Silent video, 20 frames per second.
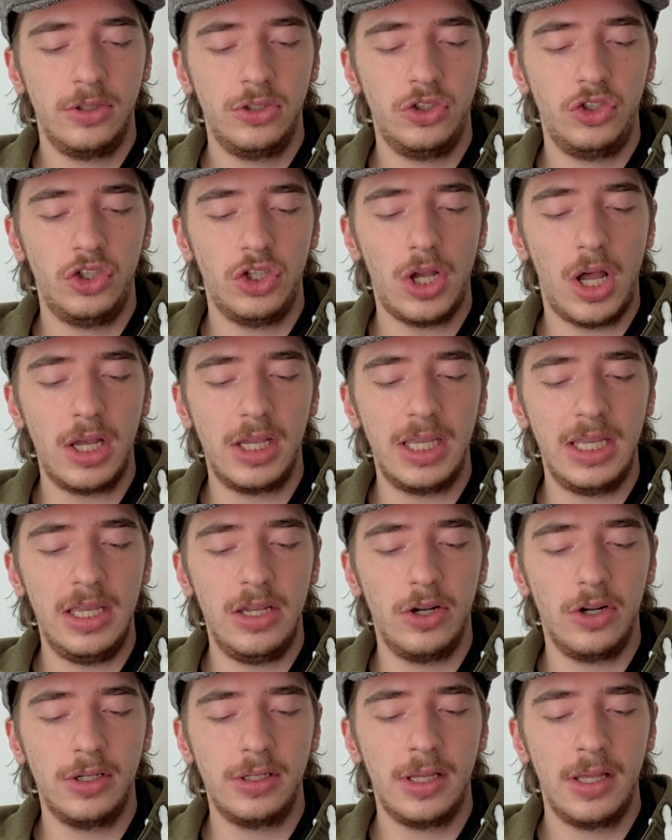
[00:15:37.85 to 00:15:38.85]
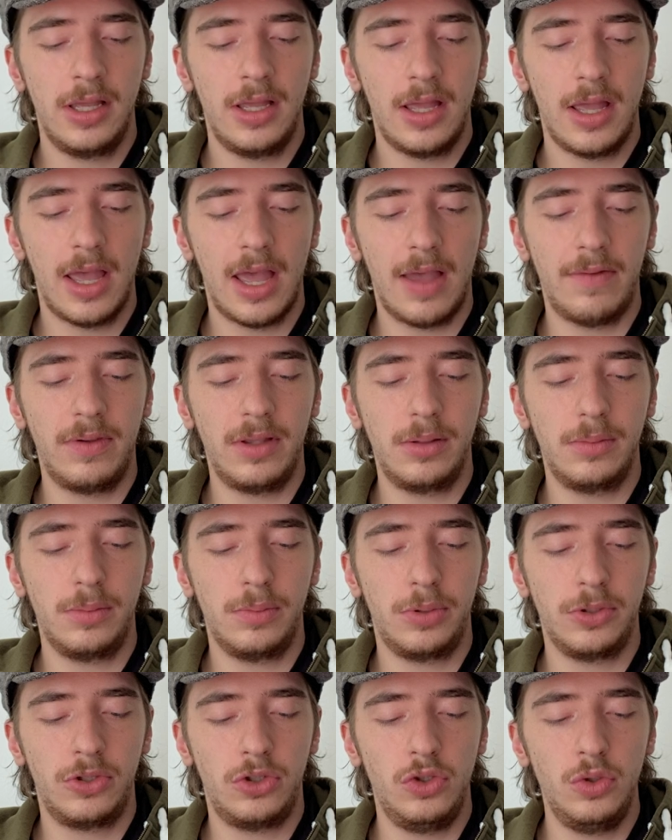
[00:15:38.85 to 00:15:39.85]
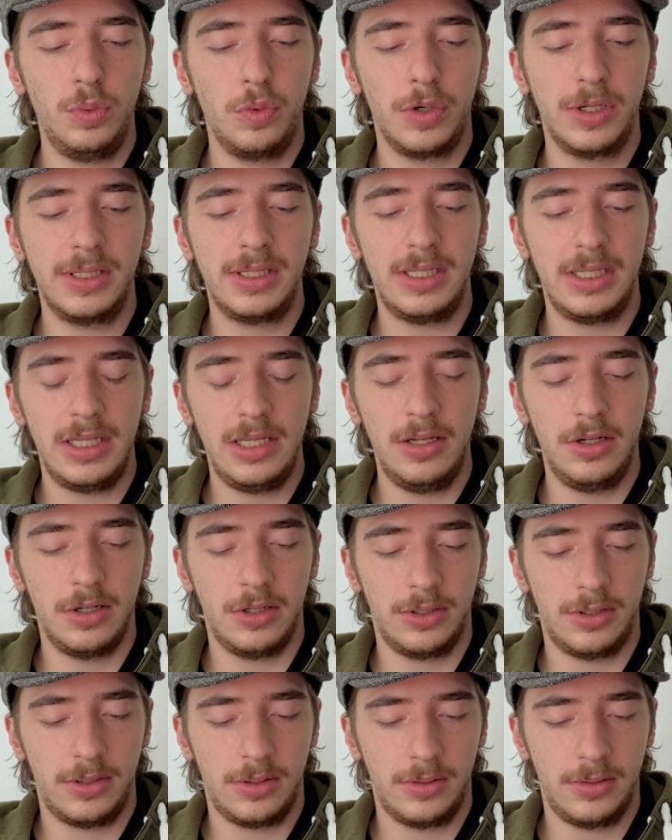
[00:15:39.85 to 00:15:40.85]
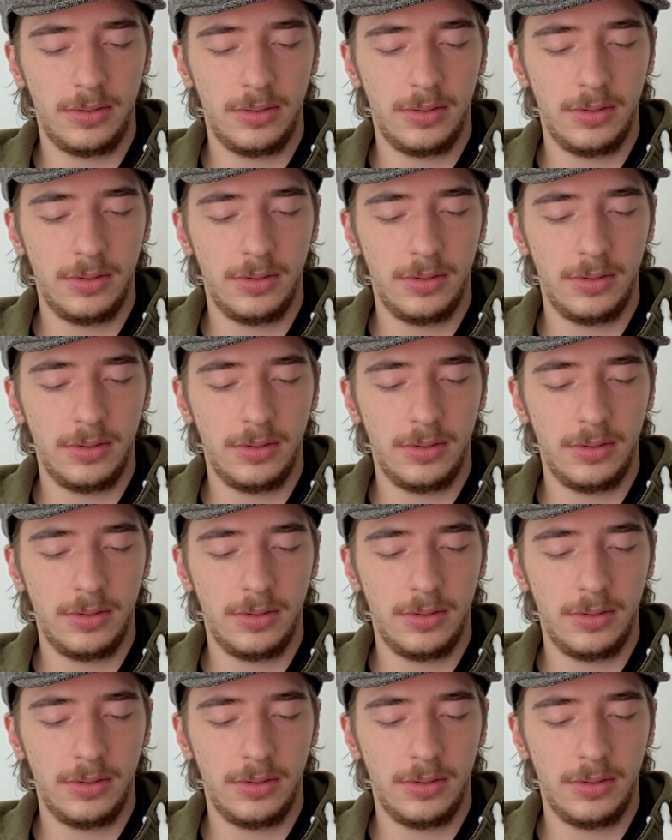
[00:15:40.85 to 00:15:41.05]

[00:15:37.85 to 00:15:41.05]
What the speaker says: Jug-eared, having protuberant ears.